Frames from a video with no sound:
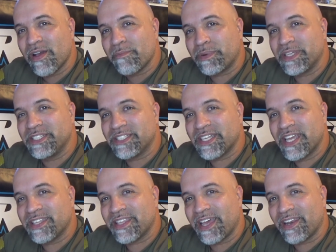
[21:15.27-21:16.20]
Please
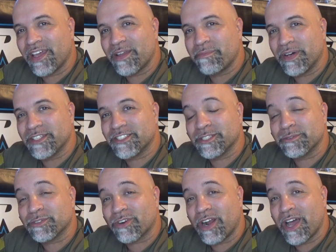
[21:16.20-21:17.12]
hit that like button,
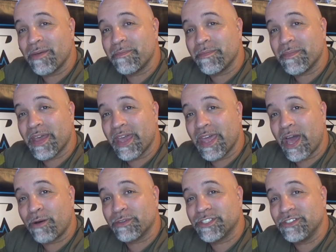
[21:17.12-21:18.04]
subscribe, and
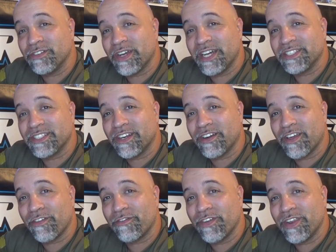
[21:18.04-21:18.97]
I will see you guys in
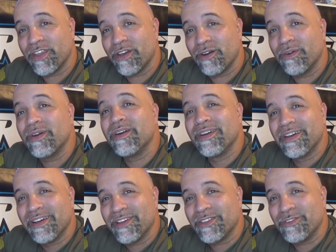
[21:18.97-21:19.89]
another video.
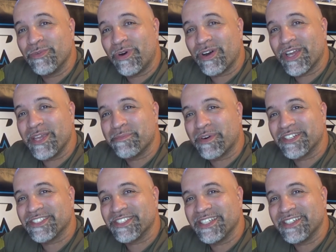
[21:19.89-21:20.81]
You all keep
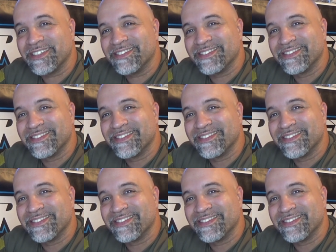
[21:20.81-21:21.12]
RCing.